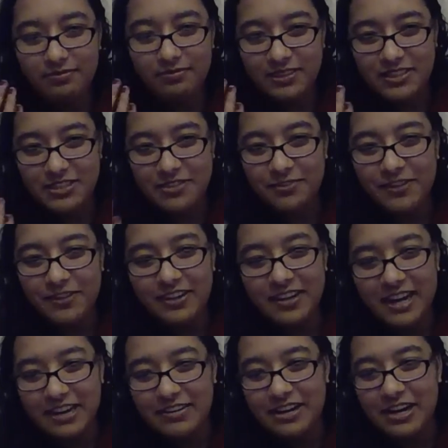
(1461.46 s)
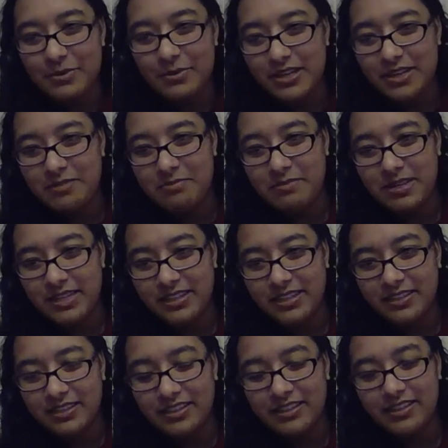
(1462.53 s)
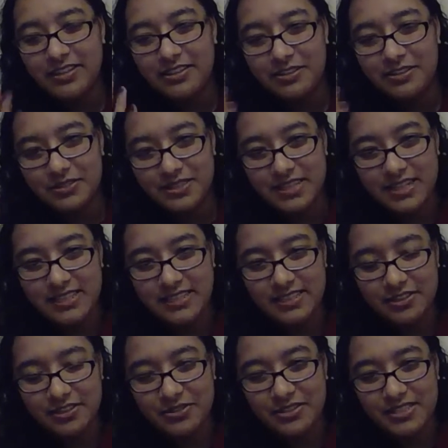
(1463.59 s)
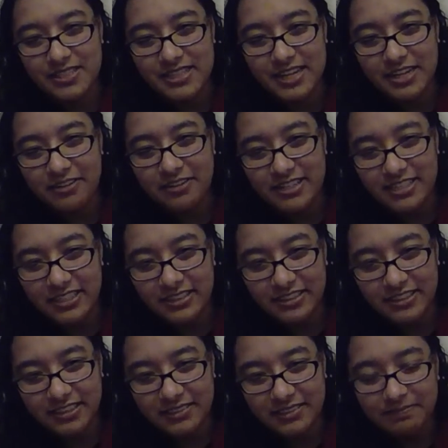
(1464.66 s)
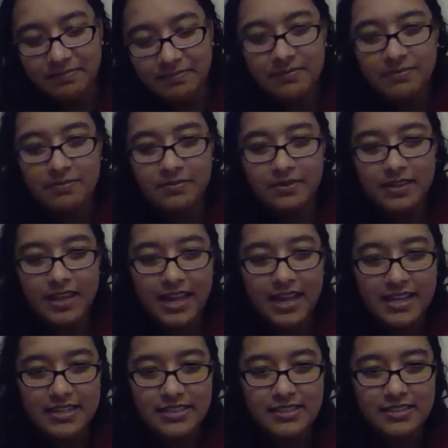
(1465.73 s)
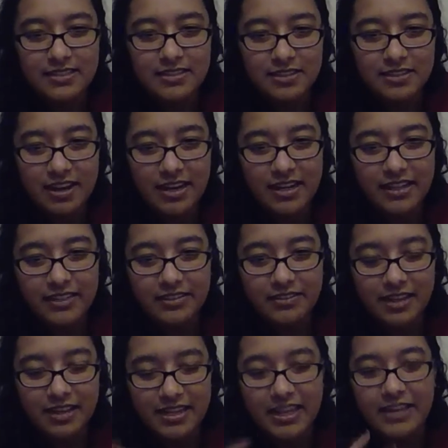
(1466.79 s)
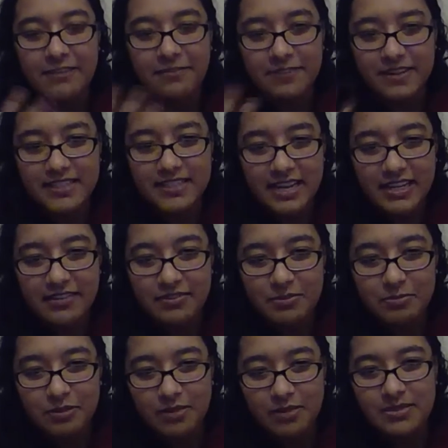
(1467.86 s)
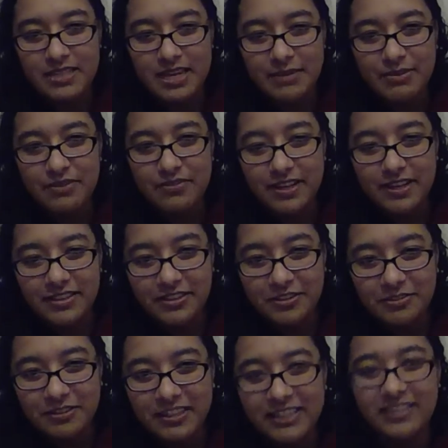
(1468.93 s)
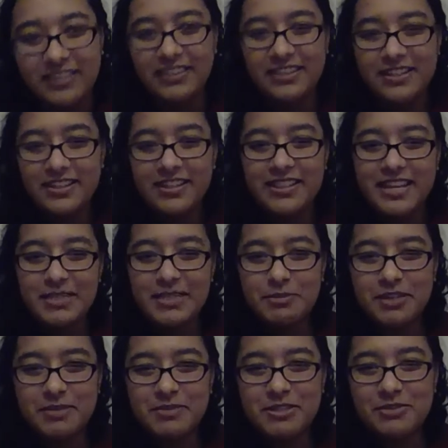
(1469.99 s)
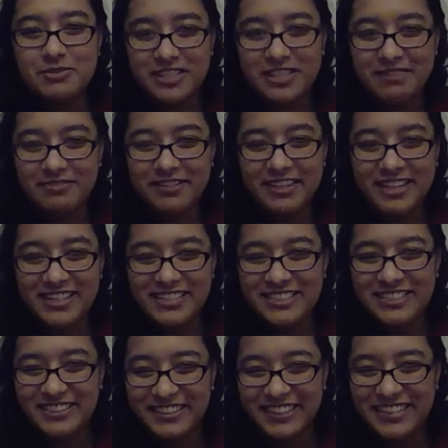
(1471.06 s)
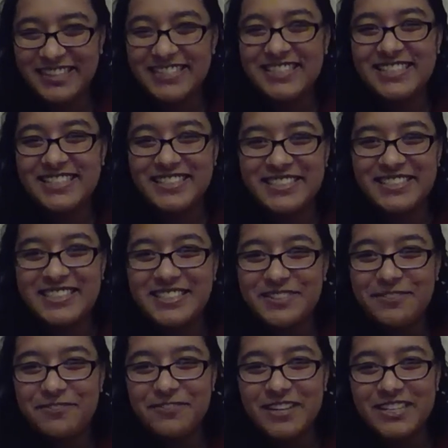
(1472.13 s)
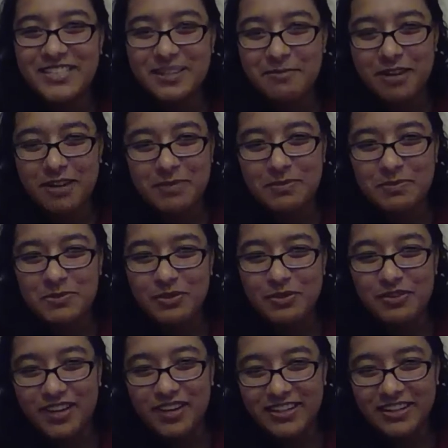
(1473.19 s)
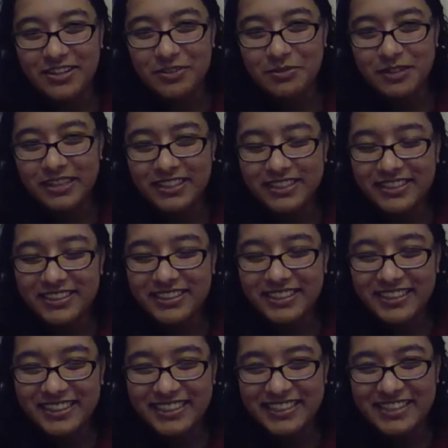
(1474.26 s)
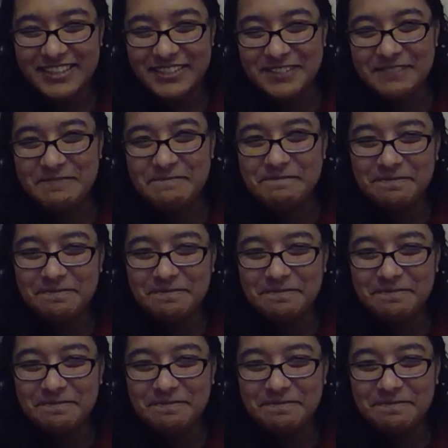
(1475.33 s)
to figure out how we can meet those design criteria and not and like fix any of the problems that we find on the way. That's pretty much what engineering is. It's just fixing problems we find on the way. Um,